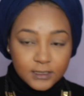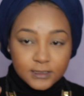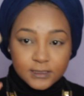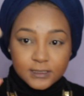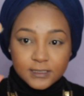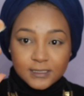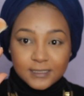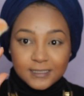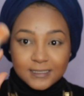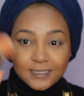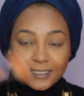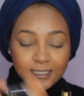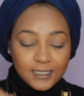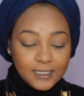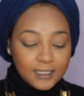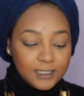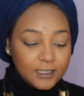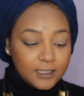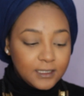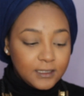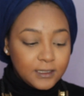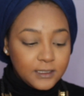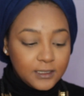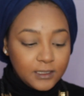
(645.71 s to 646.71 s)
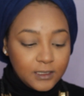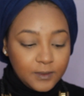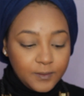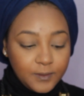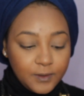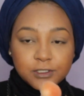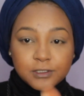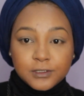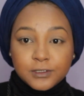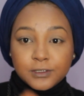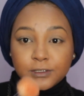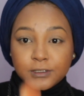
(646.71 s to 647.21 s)
Just taking it a little
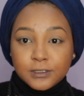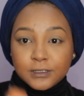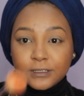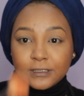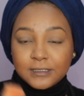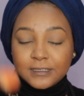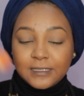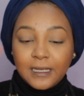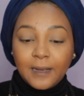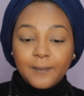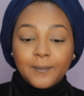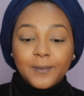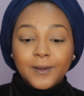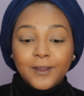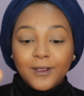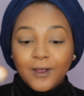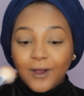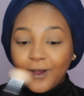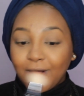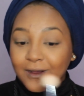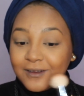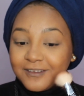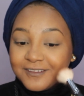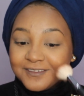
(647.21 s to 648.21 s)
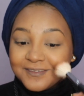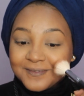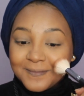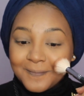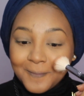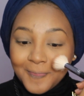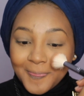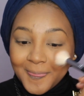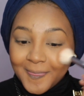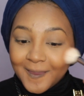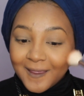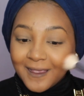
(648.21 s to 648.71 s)
bit, tapping off,
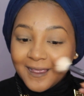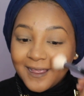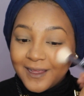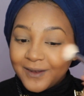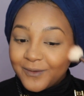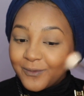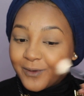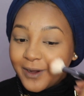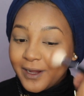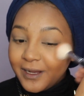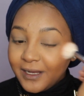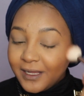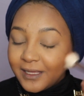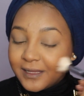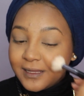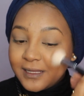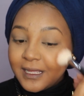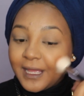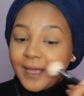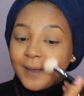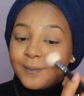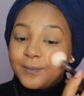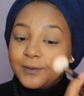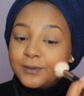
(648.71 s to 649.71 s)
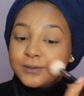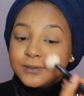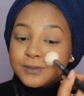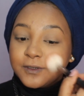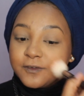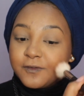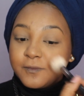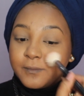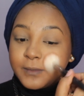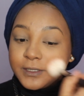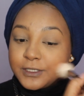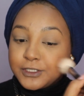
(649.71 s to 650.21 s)
and right at the apples
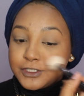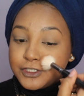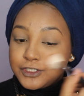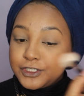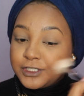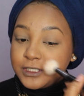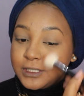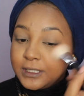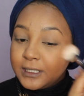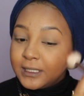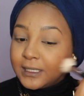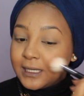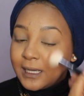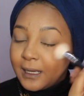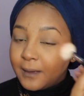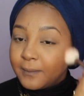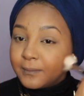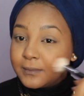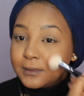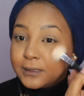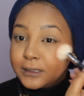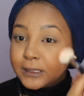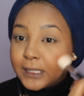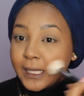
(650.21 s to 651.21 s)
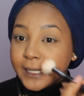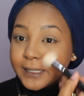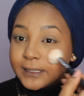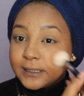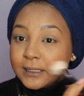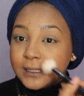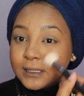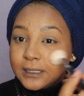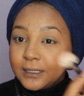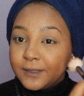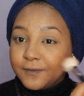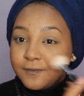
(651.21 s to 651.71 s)
of my cheek, I'm
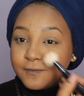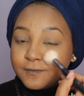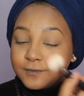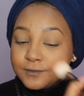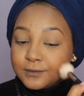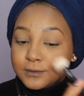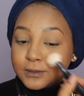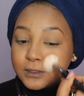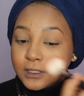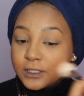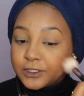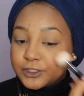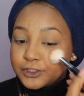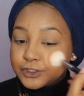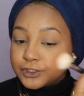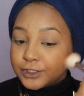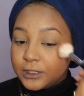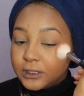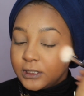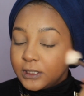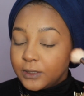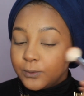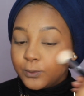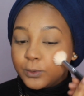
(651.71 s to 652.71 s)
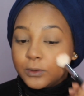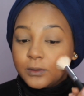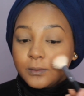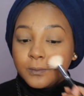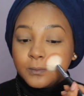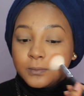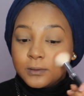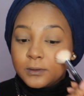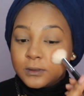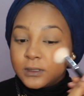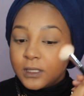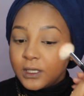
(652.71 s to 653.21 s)
lightly flushing it with
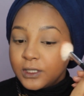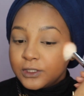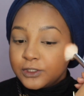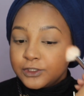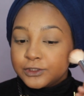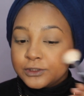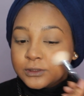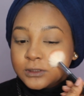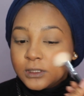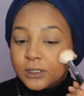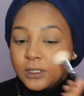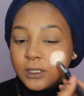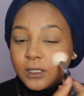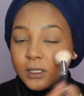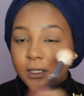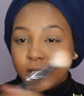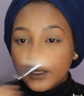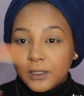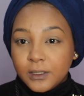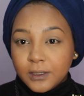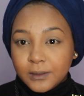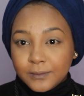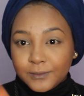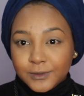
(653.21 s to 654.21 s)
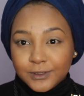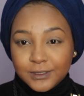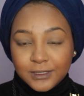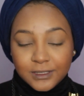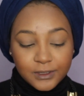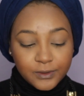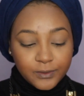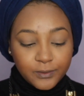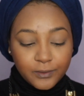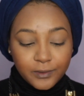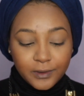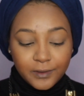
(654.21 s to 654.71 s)
blush. I'm
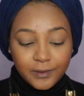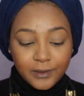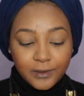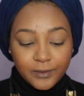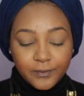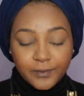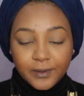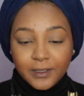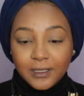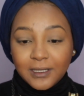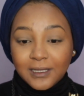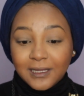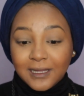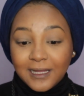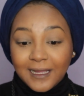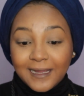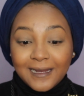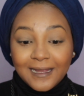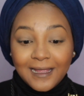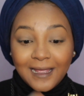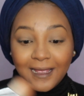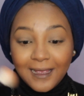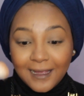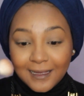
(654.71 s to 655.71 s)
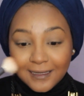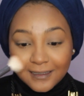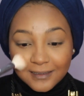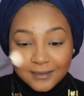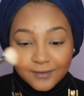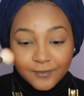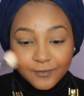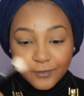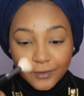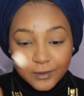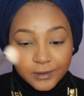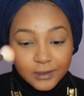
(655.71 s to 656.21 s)
using a really light
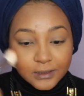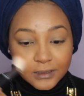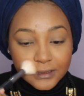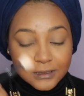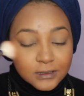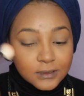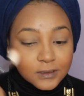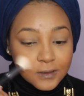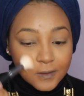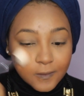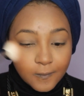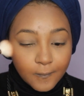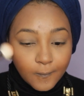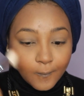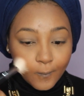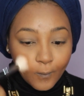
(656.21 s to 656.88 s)
hand for this.